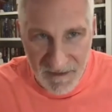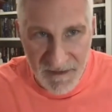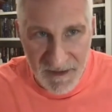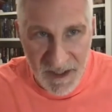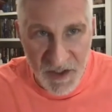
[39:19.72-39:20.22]

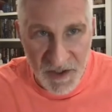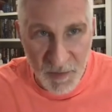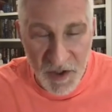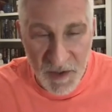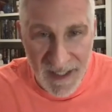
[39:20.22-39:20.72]
essentially
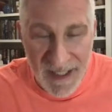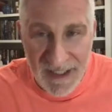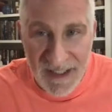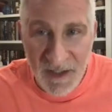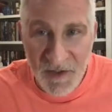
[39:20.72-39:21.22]
pushed back.
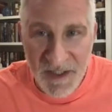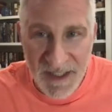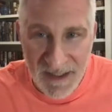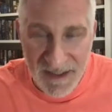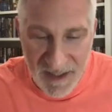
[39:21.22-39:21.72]
And he
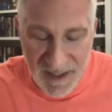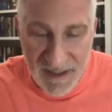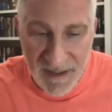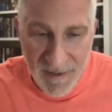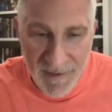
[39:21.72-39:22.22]
understands, I
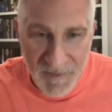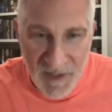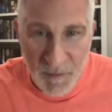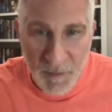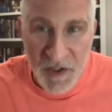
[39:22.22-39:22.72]
think, if
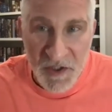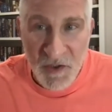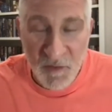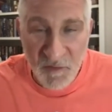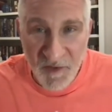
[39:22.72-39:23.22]
he pushes
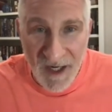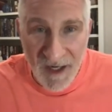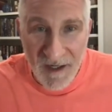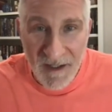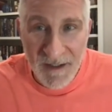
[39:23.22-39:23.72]
too
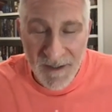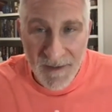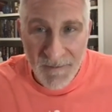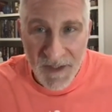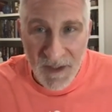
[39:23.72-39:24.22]
far,
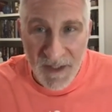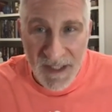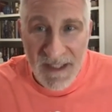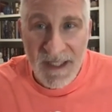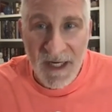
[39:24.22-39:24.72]
you know,
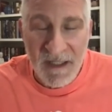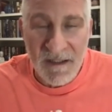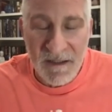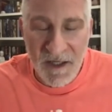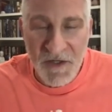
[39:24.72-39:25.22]
he's got a
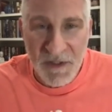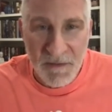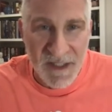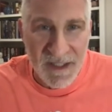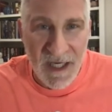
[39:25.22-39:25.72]
country
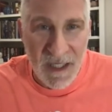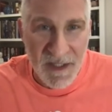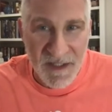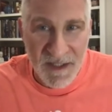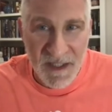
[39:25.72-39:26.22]
with economy
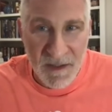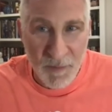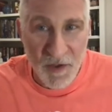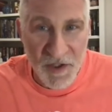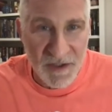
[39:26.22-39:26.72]
the size of
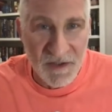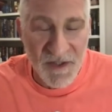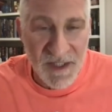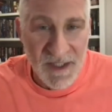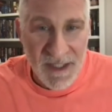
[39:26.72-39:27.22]

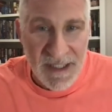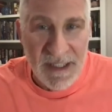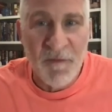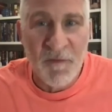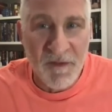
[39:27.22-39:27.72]
Portugal's.
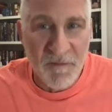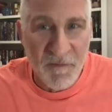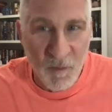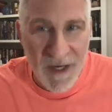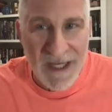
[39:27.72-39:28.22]
If the
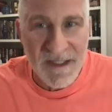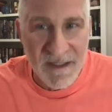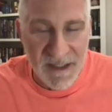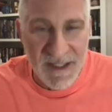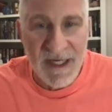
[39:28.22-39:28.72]
West, the
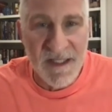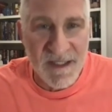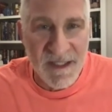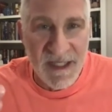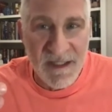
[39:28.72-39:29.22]
United
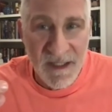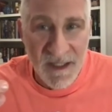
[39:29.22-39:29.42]
States,